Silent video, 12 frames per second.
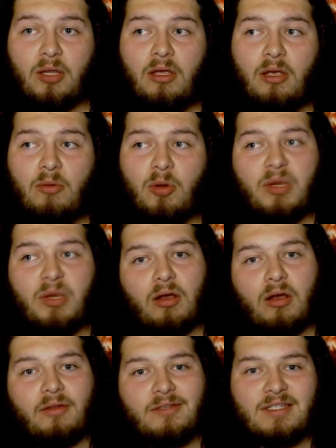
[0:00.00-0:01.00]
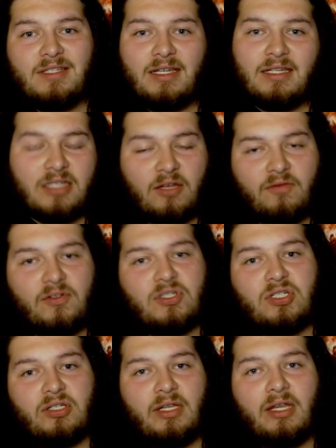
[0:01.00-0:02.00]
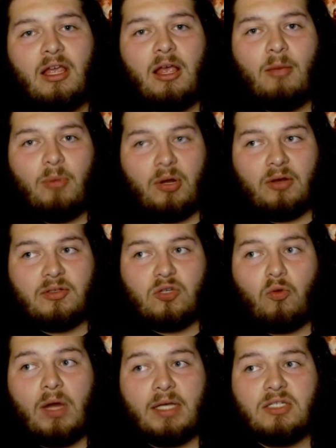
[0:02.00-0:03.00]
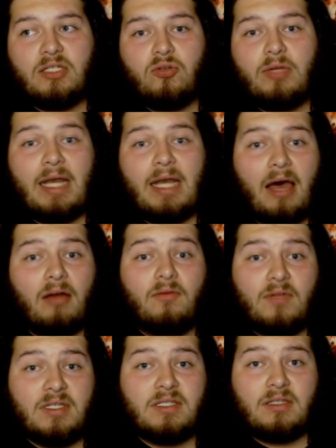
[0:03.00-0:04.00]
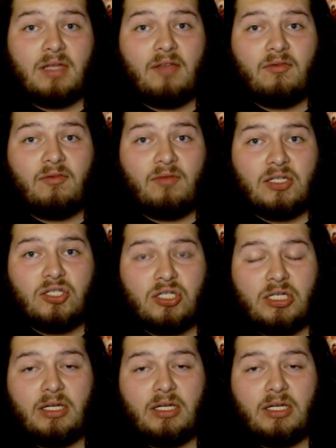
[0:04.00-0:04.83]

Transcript: But Mia Goth is thinking selfishly, but also wanting to get out of this life that she